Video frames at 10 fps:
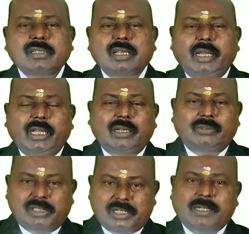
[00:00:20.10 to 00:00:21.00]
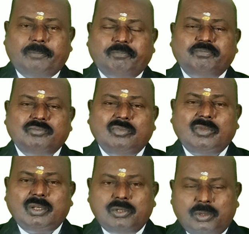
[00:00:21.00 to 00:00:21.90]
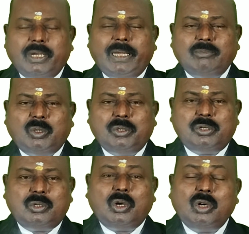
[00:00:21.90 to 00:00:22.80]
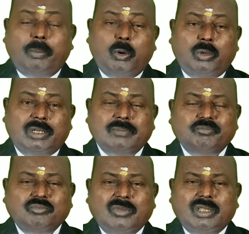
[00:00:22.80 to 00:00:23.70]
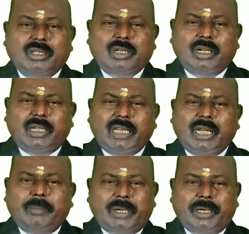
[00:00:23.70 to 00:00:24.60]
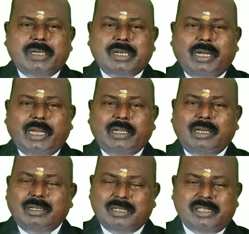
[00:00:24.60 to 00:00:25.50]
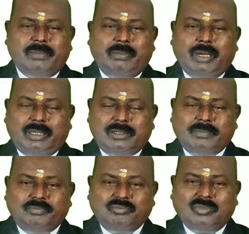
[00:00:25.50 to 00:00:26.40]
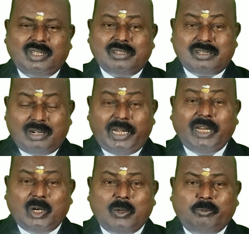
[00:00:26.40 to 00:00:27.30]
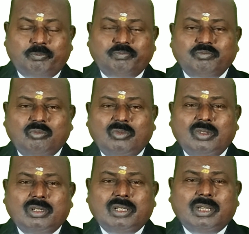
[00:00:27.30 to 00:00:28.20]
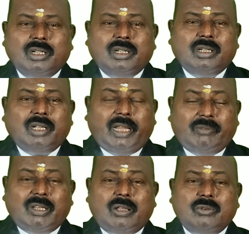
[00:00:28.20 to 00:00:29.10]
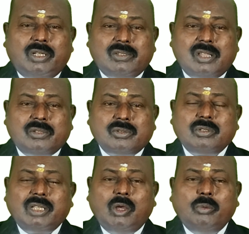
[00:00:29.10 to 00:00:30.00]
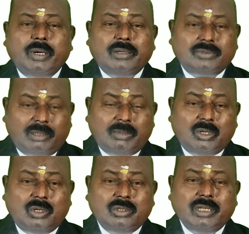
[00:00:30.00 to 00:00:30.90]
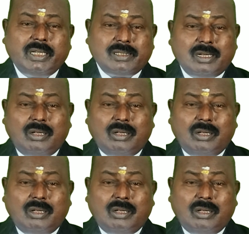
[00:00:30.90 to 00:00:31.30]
Legal Vision. Today I'm going to talk about Delimitation Act and its impact. Is running now. Even now, the government of Tamil Nadu has